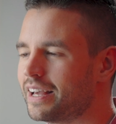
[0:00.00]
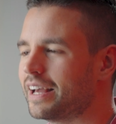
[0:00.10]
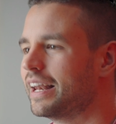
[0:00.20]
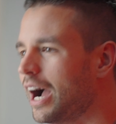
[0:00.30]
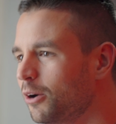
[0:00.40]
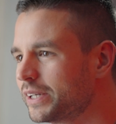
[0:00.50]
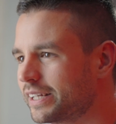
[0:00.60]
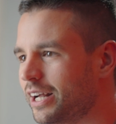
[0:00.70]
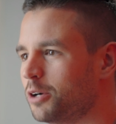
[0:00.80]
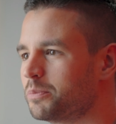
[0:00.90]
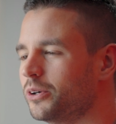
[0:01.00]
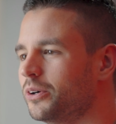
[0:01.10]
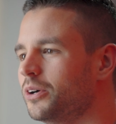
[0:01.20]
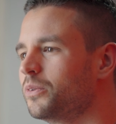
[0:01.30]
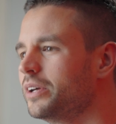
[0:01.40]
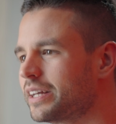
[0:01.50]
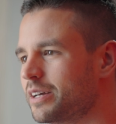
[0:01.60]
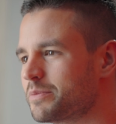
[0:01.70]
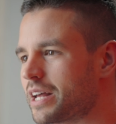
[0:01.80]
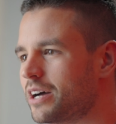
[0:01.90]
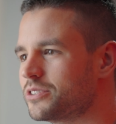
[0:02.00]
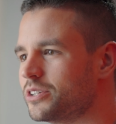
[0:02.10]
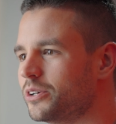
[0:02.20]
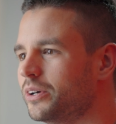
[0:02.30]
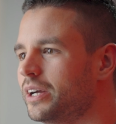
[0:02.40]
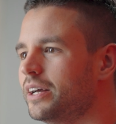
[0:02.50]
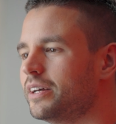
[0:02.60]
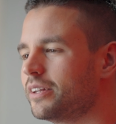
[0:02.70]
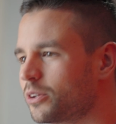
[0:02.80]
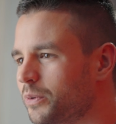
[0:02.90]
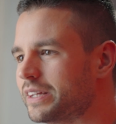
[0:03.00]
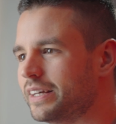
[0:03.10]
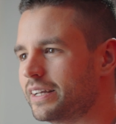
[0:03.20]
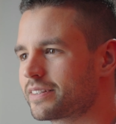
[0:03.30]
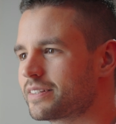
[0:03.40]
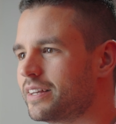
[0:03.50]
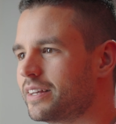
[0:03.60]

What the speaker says: And how we can help you really comes down to 3 things.